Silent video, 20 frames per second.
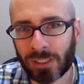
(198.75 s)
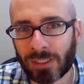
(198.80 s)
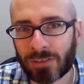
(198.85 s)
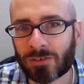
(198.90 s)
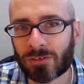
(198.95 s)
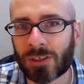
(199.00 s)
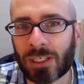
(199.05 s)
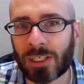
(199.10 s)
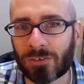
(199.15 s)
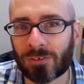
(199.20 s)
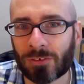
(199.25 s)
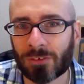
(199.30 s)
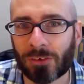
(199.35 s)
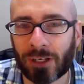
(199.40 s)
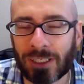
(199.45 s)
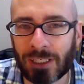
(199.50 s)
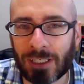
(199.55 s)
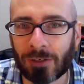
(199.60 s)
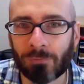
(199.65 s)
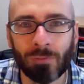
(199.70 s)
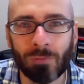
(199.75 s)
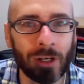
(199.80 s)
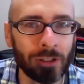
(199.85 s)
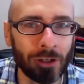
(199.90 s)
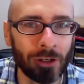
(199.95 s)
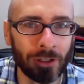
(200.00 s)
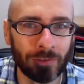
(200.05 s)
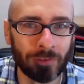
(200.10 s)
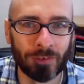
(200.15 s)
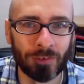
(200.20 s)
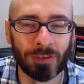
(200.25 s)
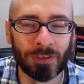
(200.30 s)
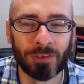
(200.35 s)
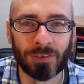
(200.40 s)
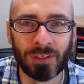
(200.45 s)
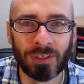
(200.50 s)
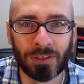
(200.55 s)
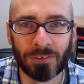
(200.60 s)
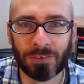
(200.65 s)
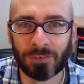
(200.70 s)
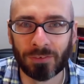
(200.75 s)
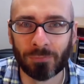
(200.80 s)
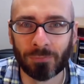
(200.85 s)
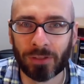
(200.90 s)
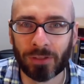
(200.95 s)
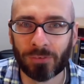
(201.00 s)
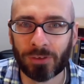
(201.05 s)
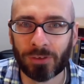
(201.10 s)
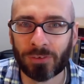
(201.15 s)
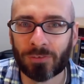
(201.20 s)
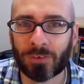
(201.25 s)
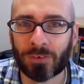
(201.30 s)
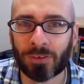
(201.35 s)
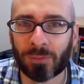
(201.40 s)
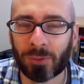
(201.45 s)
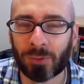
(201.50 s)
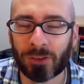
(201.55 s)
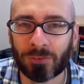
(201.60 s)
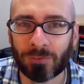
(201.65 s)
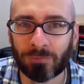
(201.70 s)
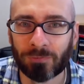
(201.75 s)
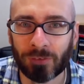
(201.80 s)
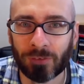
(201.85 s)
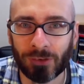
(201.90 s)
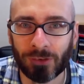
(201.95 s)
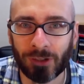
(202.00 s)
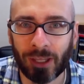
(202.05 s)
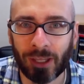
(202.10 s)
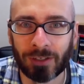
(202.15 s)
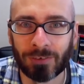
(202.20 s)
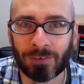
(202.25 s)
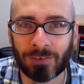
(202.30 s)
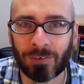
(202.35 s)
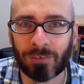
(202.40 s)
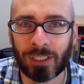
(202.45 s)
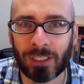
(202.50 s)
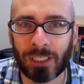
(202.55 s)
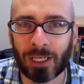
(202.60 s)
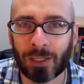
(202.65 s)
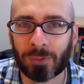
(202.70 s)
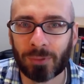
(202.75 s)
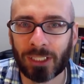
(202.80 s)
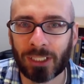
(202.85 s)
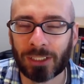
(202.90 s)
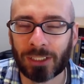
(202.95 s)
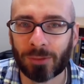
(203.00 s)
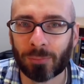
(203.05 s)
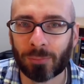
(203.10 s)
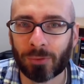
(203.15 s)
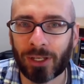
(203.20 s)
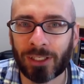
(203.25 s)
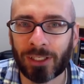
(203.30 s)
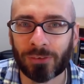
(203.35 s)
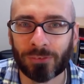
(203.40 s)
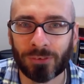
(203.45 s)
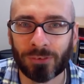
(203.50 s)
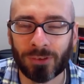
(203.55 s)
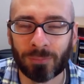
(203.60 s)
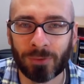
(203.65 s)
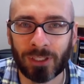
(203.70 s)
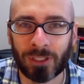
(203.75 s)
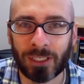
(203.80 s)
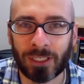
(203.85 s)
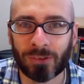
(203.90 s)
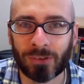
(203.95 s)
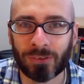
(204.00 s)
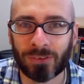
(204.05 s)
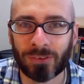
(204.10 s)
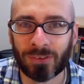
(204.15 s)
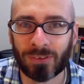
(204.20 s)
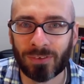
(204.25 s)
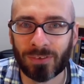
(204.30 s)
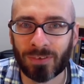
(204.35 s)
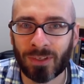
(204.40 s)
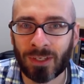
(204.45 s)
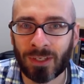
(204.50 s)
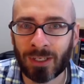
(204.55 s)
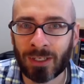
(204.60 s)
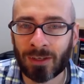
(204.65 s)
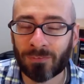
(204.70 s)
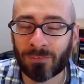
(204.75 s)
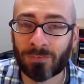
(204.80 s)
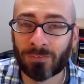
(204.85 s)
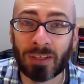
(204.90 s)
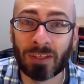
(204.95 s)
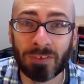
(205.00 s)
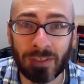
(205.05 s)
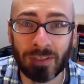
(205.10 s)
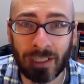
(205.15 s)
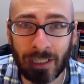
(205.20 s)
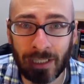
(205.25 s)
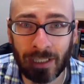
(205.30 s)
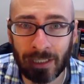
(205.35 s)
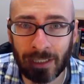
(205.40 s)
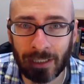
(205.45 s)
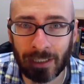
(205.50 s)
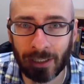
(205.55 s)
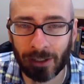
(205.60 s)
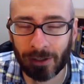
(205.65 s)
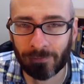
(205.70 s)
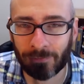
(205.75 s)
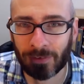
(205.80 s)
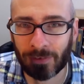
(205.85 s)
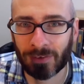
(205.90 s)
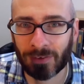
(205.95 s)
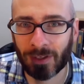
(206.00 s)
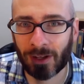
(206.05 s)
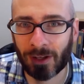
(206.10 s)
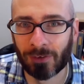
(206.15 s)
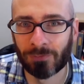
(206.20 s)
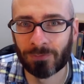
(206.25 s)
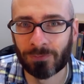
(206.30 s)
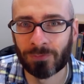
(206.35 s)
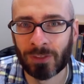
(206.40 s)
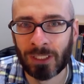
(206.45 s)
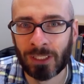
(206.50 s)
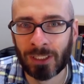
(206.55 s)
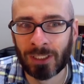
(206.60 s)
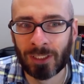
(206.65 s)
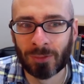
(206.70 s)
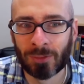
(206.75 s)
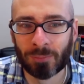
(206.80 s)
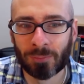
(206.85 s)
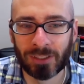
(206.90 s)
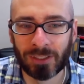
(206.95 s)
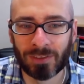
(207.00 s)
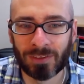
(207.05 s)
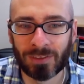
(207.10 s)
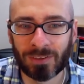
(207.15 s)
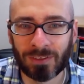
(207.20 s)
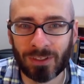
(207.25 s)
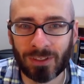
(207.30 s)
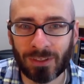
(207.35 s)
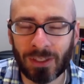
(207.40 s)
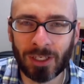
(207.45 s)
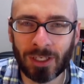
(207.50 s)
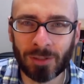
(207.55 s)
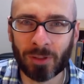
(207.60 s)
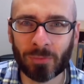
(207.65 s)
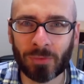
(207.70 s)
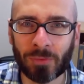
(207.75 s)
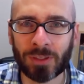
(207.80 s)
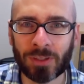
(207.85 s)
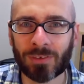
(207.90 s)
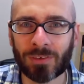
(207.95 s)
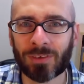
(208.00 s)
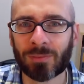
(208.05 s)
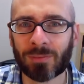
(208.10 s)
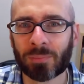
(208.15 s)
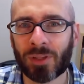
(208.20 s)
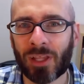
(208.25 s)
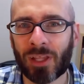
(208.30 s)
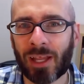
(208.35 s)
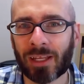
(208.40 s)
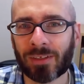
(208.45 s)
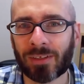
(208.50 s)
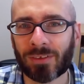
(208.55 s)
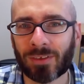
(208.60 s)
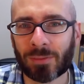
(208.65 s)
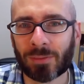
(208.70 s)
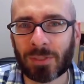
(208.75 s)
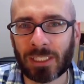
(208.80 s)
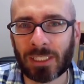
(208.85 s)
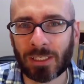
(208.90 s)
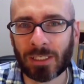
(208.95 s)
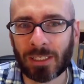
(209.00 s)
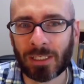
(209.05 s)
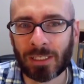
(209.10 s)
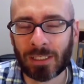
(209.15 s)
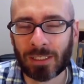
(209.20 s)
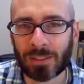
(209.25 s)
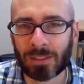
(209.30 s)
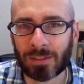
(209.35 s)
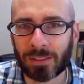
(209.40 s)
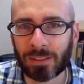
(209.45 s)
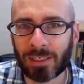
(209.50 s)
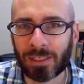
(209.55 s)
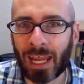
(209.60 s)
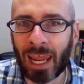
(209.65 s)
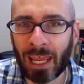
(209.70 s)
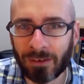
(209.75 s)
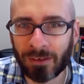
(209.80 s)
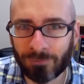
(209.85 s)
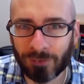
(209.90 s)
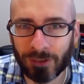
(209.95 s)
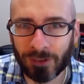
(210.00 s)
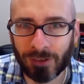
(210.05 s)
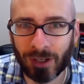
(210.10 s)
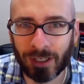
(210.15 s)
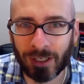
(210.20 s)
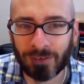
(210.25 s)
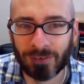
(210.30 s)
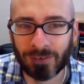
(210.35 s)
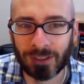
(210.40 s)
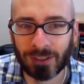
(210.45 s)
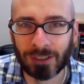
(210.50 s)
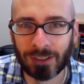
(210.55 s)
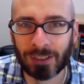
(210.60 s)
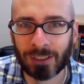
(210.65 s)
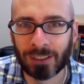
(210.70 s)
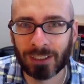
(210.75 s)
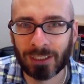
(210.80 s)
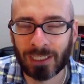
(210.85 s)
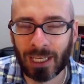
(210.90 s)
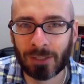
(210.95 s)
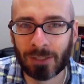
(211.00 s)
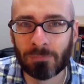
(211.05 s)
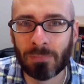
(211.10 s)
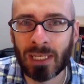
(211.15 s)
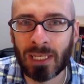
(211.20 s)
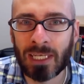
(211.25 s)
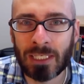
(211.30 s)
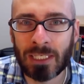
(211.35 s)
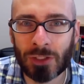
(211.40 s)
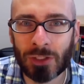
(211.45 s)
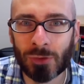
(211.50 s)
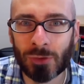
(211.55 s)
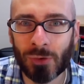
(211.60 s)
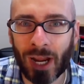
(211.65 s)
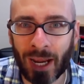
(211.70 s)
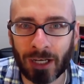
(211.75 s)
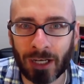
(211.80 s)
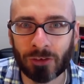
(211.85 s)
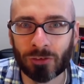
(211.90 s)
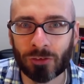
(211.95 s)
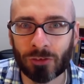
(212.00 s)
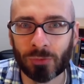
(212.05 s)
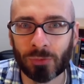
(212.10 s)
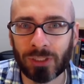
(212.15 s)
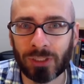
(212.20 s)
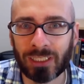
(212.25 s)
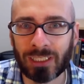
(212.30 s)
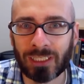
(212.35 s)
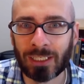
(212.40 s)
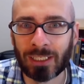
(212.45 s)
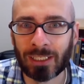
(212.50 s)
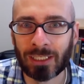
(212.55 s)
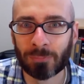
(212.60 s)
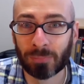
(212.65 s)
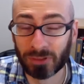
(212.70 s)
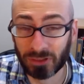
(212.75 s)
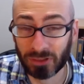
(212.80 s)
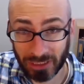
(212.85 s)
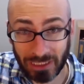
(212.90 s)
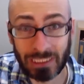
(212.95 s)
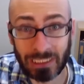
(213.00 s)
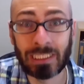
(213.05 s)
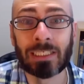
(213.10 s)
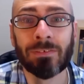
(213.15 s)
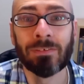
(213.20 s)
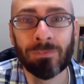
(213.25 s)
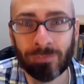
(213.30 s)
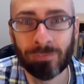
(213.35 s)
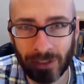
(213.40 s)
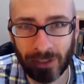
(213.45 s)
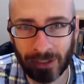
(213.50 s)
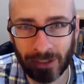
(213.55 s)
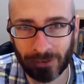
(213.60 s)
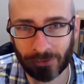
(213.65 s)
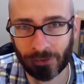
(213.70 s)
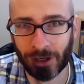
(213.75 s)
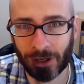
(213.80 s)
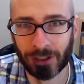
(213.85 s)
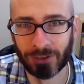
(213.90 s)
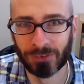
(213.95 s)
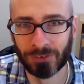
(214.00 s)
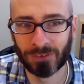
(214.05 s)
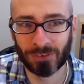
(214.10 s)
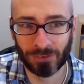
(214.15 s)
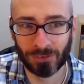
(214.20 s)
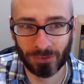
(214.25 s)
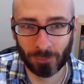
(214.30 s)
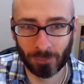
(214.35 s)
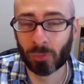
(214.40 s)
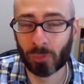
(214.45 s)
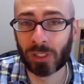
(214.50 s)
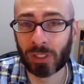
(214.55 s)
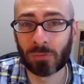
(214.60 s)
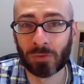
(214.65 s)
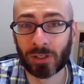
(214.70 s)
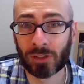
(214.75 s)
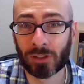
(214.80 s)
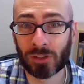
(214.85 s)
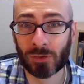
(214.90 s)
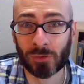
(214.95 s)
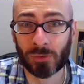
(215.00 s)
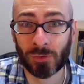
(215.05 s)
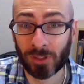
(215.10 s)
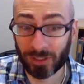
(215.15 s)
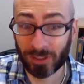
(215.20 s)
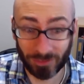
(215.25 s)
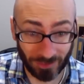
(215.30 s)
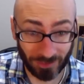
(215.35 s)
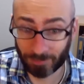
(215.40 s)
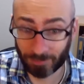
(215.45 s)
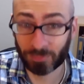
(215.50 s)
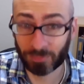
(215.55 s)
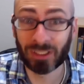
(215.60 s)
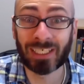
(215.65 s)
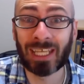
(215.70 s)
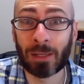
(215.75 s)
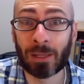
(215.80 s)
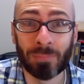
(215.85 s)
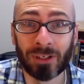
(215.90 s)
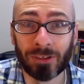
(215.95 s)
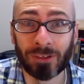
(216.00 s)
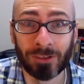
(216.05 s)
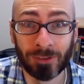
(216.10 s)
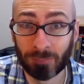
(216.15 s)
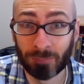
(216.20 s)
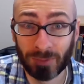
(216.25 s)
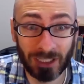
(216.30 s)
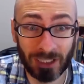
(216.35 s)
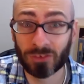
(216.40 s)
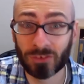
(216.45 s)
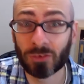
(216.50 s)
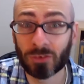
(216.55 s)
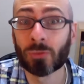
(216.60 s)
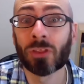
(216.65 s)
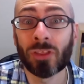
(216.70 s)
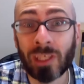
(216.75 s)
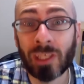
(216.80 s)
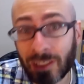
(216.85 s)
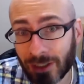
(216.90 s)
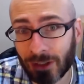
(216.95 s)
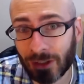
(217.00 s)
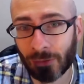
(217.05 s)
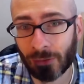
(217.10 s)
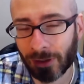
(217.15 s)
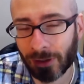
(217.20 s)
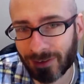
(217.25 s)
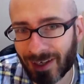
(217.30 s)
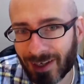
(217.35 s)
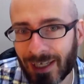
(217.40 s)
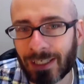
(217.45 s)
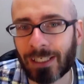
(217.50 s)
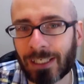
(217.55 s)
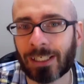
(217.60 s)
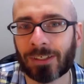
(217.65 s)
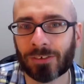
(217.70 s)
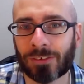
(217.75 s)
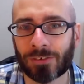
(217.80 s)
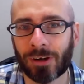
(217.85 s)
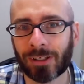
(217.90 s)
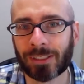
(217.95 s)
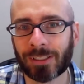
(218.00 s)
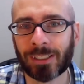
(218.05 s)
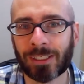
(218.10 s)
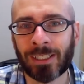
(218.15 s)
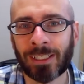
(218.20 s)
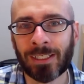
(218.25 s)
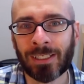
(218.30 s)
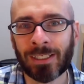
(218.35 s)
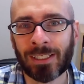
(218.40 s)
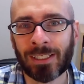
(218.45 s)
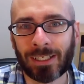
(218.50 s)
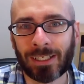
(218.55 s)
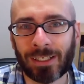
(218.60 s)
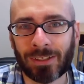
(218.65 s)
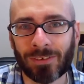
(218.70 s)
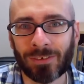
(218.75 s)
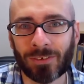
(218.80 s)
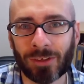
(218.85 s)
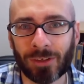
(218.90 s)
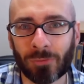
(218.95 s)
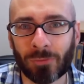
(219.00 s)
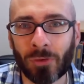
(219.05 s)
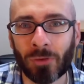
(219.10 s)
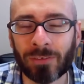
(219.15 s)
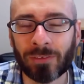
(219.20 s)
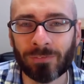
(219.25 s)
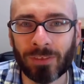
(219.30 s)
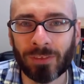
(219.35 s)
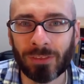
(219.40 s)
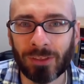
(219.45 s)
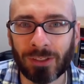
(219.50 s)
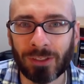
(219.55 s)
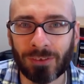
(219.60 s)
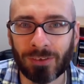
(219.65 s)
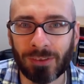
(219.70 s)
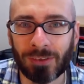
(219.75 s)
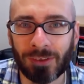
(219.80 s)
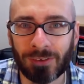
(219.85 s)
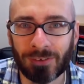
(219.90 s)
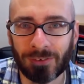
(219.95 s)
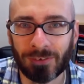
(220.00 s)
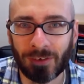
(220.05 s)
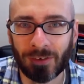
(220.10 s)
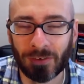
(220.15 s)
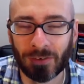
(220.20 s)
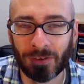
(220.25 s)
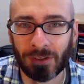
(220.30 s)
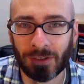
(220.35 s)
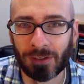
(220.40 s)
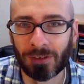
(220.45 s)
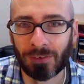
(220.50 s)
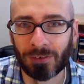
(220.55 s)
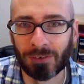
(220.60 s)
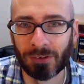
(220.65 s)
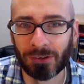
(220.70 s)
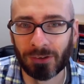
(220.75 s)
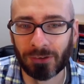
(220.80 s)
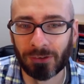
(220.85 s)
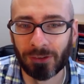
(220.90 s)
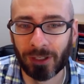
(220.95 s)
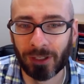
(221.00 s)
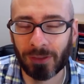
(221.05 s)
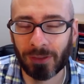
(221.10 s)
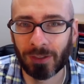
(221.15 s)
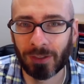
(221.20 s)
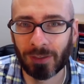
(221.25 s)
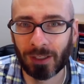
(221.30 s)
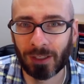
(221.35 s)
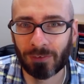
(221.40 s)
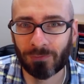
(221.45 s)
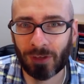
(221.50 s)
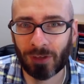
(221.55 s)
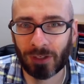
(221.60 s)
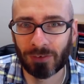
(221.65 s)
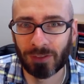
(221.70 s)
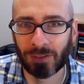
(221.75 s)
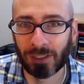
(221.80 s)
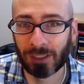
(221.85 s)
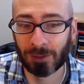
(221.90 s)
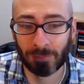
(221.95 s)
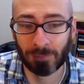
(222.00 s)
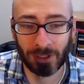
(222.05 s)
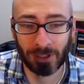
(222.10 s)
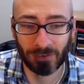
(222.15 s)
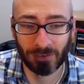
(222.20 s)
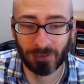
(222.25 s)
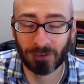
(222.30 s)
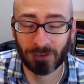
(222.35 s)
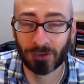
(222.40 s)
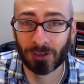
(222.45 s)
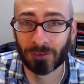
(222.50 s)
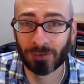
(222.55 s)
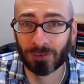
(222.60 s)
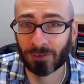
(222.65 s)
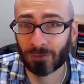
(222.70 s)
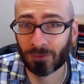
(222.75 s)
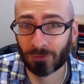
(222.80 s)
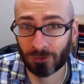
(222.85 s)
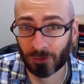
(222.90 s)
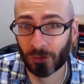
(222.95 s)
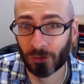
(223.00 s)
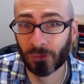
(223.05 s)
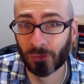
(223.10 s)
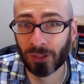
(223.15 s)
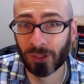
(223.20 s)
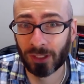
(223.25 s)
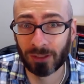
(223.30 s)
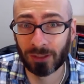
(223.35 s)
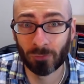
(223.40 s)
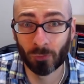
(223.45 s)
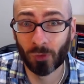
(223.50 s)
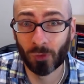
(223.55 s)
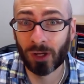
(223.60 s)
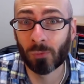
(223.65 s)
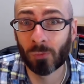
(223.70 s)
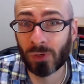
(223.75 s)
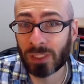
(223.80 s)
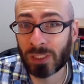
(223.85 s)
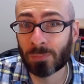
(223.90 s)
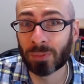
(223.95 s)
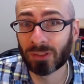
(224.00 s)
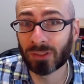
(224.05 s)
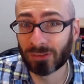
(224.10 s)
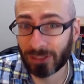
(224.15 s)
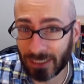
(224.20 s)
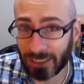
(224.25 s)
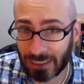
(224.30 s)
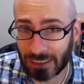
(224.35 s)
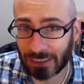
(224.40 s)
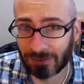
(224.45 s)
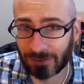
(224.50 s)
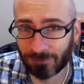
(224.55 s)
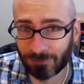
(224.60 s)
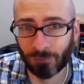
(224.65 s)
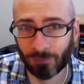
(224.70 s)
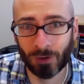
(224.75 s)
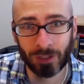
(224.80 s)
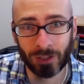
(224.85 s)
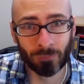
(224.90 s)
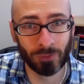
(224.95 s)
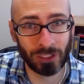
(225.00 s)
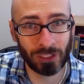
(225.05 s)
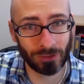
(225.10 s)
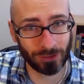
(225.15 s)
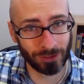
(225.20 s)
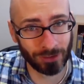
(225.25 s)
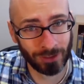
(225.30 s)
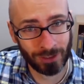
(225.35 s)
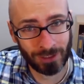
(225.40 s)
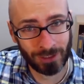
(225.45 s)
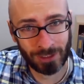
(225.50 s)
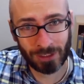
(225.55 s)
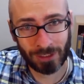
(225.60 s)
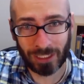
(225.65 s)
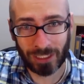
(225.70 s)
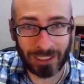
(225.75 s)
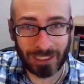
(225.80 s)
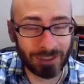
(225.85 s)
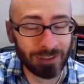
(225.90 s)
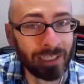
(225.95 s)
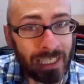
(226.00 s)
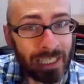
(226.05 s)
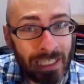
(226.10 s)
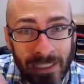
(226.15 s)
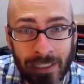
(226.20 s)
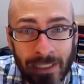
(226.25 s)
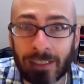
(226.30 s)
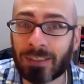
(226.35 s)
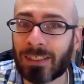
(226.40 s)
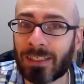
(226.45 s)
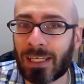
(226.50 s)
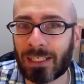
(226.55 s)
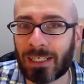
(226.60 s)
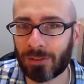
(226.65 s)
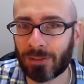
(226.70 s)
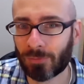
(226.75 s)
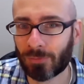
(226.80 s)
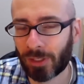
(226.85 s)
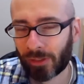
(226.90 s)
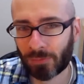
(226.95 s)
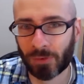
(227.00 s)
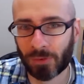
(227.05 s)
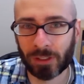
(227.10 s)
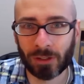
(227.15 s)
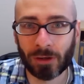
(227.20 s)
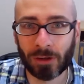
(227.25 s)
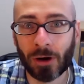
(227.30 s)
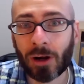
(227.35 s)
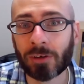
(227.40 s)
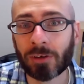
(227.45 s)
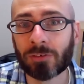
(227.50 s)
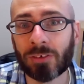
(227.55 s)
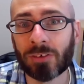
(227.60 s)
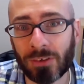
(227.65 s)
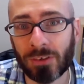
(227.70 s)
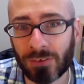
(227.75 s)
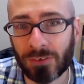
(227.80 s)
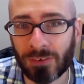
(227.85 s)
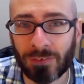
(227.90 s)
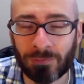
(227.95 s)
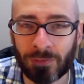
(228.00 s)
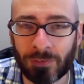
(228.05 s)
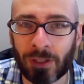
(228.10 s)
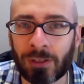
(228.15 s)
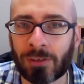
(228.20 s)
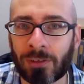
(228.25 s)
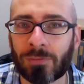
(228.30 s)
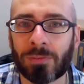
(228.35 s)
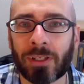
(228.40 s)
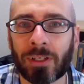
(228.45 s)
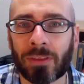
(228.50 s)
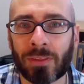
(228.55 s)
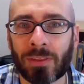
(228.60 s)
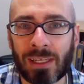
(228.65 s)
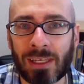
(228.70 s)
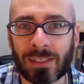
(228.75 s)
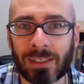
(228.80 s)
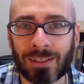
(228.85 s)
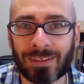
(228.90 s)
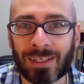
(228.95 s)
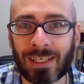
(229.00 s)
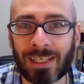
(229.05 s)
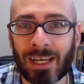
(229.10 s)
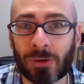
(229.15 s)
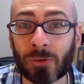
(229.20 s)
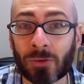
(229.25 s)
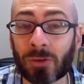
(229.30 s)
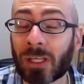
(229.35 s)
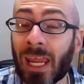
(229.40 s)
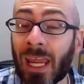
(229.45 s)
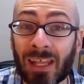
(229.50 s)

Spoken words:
really change our idea of what consciousness is, and whether it's just a bunch of neural activity happening in the brain or something else is fascinating in and of itself. But think about what this implies. I mean, that advertising can make you actually believe in drugs to the point where you simply get better because you think you are taking a drug is one of the things that they suggested in this article. And I think that's fascinating because it does show that what we believe, what we are inundated with, what our consciousness is flooded with day in and day out,